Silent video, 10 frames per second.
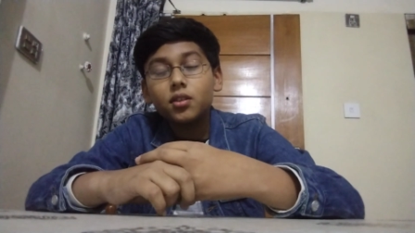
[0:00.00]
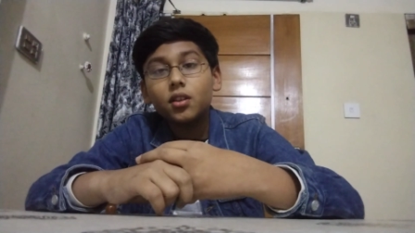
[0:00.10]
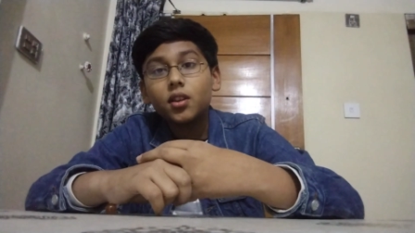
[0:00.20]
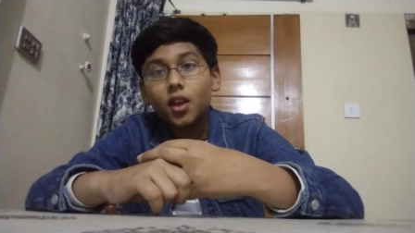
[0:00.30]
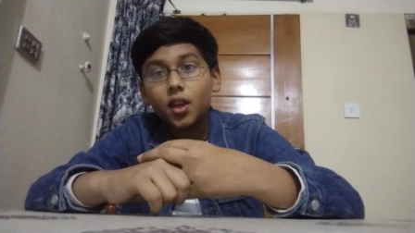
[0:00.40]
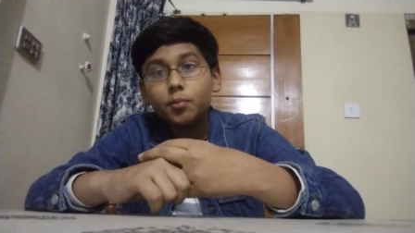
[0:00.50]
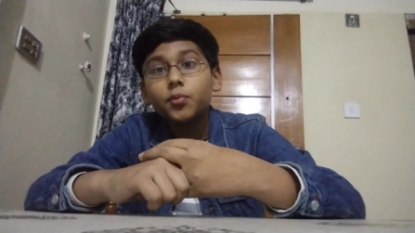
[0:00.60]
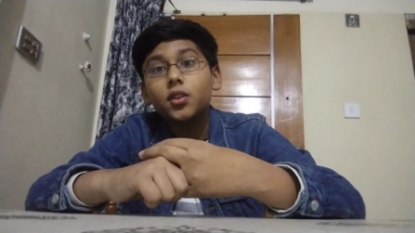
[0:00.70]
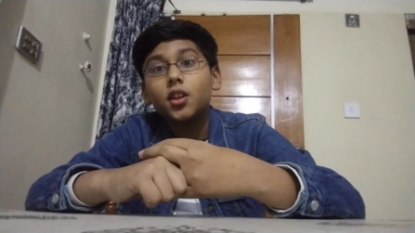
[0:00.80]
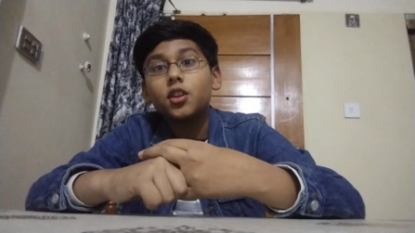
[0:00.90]
a
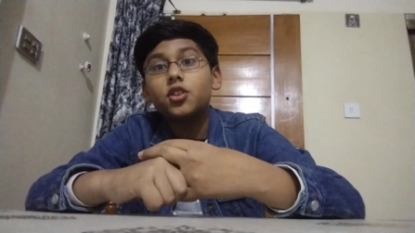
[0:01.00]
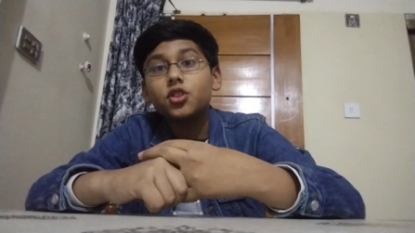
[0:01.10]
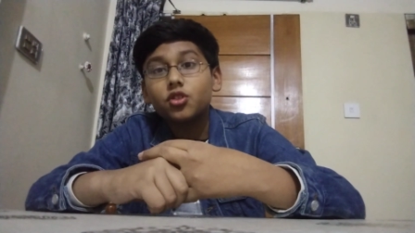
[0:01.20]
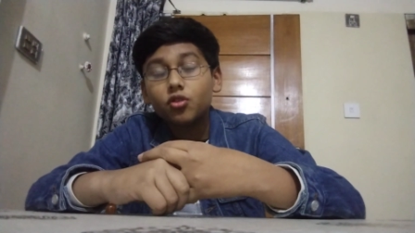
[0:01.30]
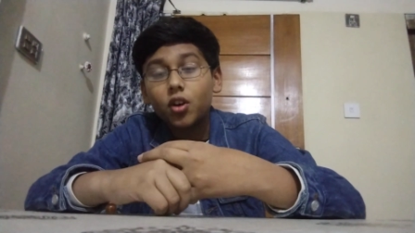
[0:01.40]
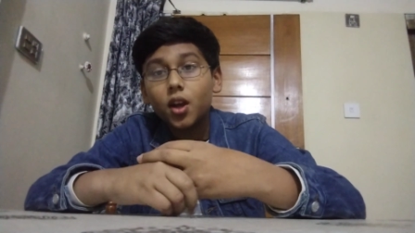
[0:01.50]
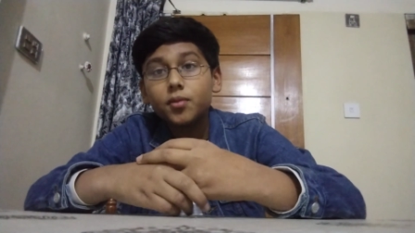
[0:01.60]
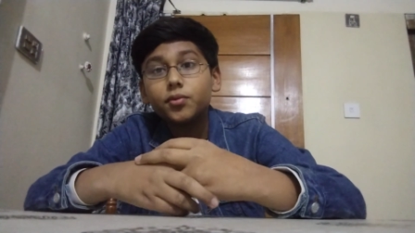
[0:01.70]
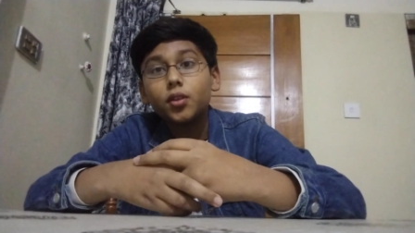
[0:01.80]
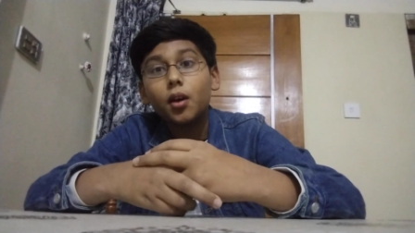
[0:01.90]
name that
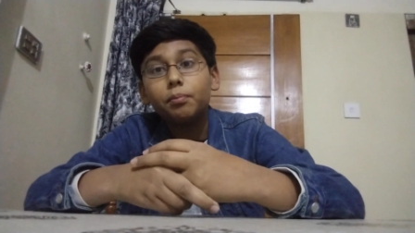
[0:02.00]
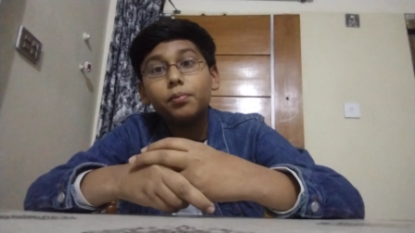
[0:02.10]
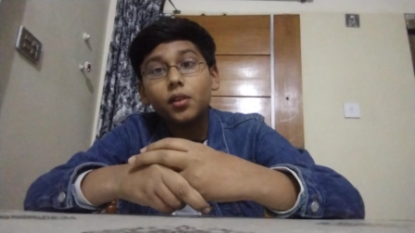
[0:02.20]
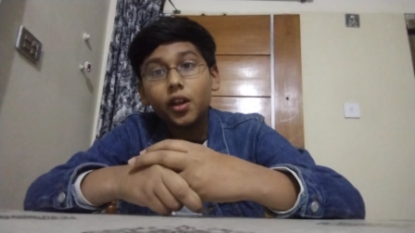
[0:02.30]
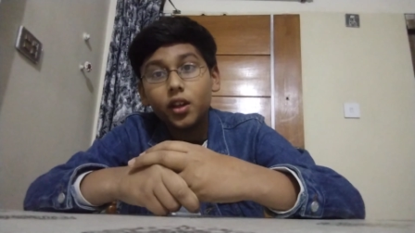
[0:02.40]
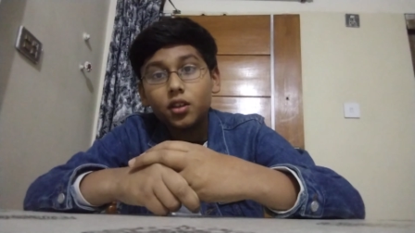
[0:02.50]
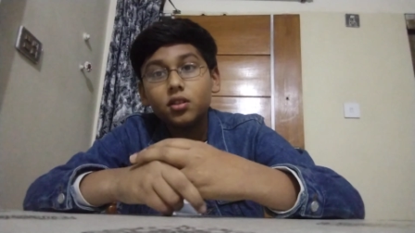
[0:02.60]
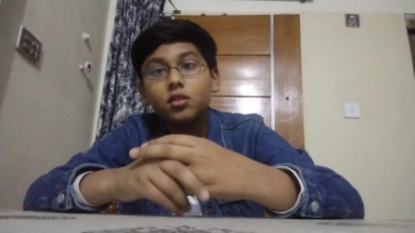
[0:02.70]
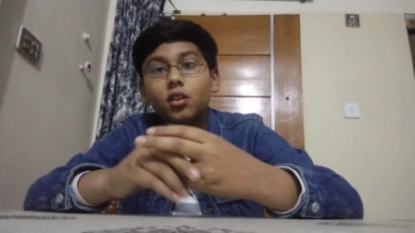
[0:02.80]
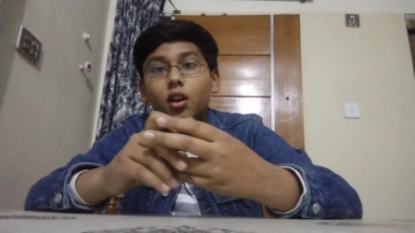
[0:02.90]
describes a place,